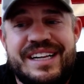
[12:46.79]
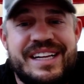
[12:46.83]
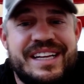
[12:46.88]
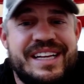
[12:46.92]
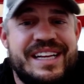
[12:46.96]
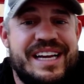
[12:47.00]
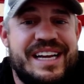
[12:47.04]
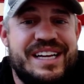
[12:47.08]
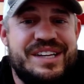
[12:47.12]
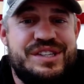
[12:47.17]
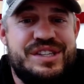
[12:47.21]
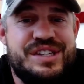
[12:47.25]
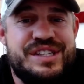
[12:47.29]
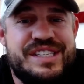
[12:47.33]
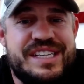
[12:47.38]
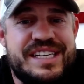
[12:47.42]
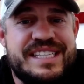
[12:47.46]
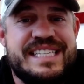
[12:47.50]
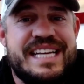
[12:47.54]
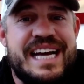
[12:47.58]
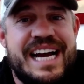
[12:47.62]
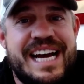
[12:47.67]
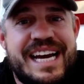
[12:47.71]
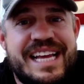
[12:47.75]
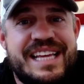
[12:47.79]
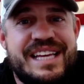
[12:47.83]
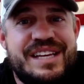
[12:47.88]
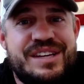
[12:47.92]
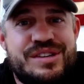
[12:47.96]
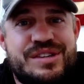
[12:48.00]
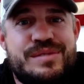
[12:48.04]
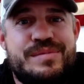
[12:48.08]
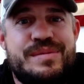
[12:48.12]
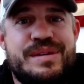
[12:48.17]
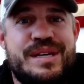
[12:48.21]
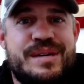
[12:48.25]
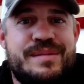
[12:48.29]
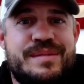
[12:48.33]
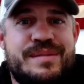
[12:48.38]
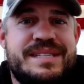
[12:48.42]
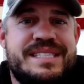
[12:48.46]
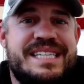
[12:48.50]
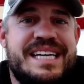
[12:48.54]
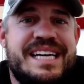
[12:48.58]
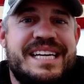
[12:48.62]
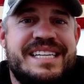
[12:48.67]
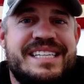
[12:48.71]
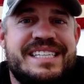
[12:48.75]
And she says, I think you should become a
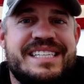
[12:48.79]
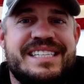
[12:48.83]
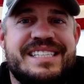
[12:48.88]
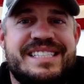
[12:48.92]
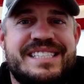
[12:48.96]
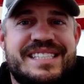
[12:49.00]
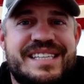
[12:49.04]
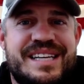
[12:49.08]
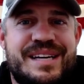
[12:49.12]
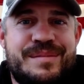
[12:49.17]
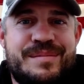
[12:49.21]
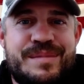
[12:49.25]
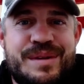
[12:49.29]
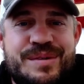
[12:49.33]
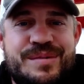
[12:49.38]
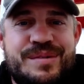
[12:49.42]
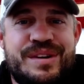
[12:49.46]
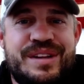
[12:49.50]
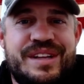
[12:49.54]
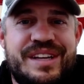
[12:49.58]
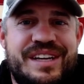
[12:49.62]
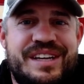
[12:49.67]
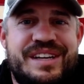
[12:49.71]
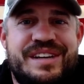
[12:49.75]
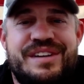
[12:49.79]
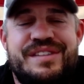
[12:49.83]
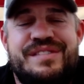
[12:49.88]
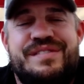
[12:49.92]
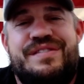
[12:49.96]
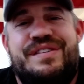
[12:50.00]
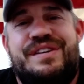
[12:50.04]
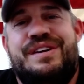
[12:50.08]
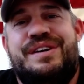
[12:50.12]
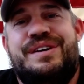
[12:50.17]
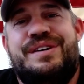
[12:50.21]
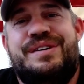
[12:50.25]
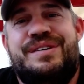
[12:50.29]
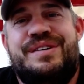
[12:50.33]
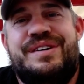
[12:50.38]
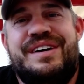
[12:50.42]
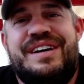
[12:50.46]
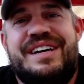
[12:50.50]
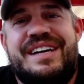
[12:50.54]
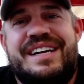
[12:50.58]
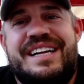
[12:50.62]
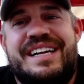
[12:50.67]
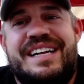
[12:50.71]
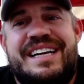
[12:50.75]
dentist. That'd be really good for you.
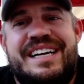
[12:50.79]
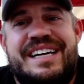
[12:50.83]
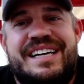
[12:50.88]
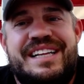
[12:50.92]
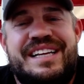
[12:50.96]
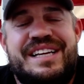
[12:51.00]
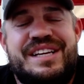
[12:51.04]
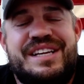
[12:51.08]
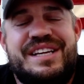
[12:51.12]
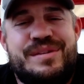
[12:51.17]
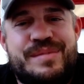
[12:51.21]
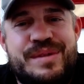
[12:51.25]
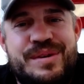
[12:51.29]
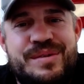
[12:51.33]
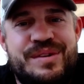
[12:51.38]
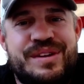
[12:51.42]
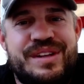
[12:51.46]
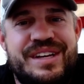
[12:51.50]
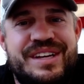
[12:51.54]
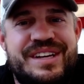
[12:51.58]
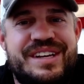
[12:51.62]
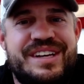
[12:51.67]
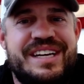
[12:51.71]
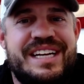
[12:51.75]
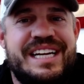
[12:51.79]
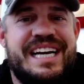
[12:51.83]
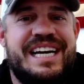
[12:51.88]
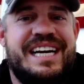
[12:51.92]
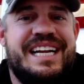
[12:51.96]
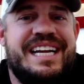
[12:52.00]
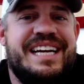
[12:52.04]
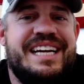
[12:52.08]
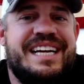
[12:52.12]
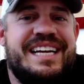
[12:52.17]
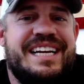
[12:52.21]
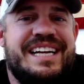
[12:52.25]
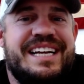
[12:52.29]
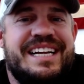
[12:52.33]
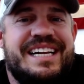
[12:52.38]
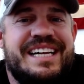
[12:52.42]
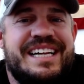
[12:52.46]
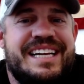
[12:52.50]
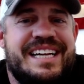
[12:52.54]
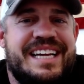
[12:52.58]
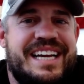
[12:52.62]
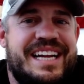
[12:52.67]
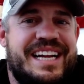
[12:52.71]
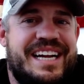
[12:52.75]
I think you'd be really good at it.
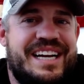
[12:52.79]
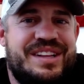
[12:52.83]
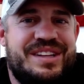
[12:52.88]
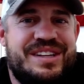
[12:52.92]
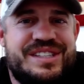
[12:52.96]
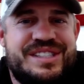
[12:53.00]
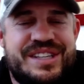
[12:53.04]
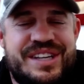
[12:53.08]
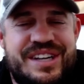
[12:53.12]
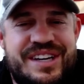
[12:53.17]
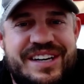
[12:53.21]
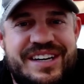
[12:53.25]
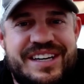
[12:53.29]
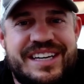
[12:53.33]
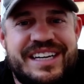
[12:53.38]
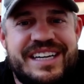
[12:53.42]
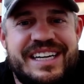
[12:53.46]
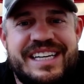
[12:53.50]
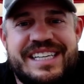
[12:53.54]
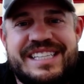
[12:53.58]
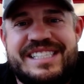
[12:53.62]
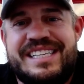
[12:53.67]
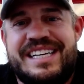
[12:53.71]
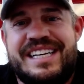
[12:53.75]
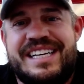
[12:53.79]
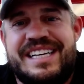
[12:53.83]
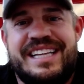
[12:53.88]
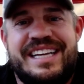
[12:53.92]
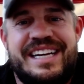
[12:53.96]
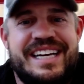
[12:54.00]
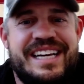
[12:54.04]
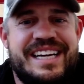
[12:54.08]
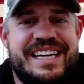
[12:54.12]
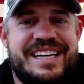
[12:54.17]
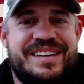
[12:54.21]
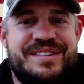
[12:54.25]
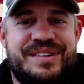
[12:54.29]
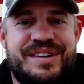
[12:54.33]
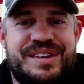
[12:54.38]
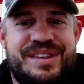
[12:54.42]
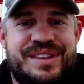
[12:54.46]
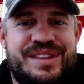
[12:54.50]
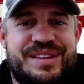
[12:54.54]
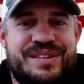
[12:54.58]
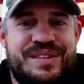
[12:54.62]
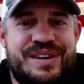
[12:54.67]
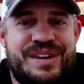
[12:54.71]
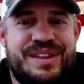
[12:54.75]
And I looked at her and I said, like,
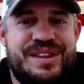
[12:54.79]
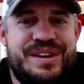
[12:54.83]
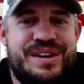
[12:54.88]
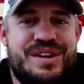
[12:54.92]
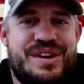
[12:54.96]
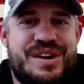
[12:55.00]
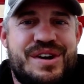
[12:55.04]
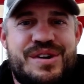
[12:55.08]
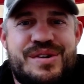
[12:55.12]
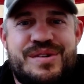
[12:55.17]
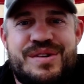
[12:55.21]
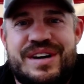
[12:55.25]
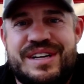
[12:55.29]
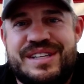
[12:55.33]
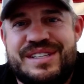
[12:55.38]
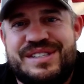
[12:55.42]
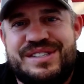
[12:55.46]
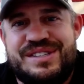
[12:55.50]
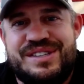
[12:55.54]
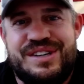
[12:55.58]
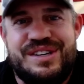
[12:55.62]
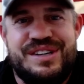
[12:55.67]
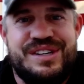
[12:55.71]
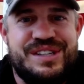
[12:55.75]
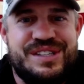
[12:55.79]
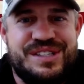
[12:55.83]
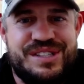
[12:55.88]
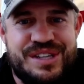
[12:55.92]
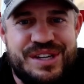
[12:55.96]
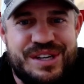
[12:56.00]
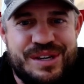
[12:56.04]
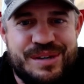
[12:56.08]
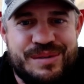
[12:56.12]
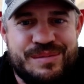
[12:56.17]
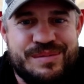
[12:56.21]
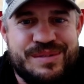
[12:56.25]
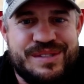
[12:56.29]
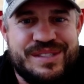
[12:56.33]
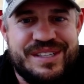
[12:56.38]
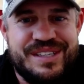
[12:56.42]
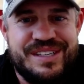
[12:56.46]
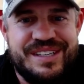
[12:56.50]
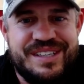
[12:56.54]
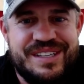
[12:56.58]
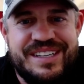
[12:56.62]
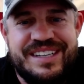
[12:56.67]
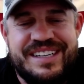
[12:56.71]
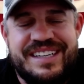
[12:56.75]
with no uncertain terms,
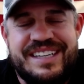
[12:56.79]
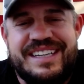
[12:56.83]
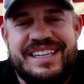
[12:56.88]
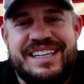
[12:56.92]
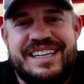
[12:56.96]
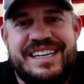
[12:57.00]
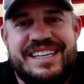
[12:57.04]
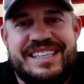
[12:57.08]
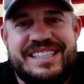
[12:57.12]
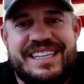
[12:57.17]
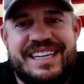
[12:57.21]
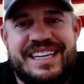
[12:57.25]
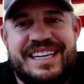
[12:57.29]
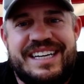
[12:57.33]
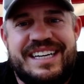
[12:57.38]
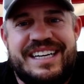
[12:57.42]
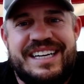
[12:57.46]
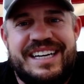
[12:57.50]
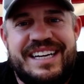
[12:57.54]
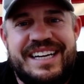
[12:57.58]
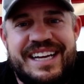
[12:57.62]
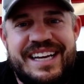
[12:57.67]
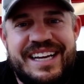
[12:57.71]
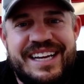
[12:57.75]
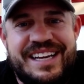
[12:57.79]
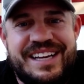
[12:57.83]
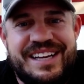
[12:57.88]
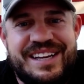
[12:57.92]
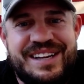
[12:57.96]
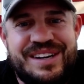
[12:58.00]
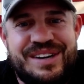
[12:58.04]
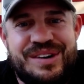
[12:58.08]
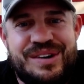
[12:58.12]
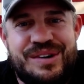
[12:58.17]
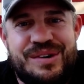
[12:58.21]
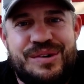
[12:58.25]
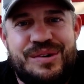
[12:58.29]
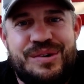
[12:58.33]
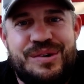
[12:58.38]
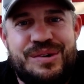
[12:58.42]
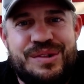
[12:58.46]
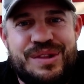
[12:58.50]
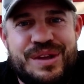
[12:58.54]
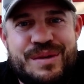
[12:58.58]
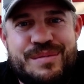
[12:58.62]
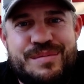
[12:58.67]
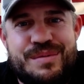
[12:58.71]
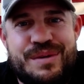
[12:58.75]
I was like, honey,
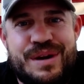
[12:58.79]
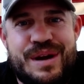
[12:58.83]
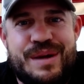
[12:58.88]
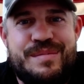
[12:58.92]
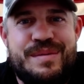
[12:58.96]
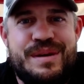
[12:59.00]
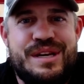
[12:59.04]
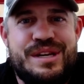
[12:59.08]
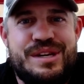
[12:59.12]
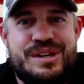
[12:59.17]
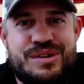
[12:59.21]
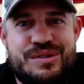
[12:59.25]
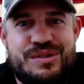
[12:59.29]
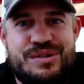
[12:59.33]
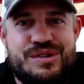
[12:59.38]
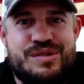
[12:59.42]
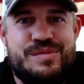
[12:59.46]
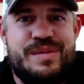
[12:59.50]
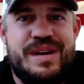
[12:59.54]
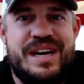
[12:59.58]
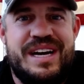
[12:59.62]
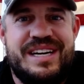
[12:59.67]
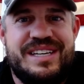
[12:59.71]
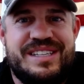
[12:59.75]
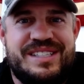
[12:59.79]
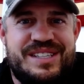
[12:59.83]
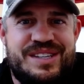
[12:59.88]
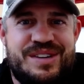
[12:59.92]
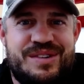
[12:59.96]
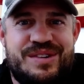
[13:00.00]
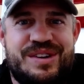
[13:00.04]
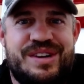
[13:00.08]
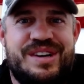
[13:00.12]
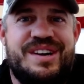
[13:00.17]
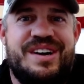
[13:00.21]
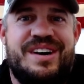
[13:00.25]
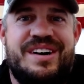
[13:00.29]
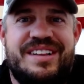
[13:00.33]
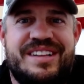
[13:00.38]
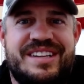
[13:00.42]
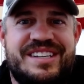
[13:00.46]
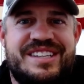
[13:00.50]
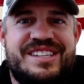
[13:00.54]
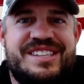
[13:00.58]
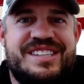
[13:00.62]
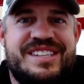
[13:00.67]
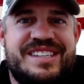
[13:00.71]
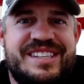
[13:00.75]
only preppy douchebags go to
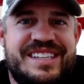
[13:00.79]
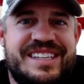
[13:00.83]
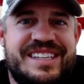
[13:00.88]
college.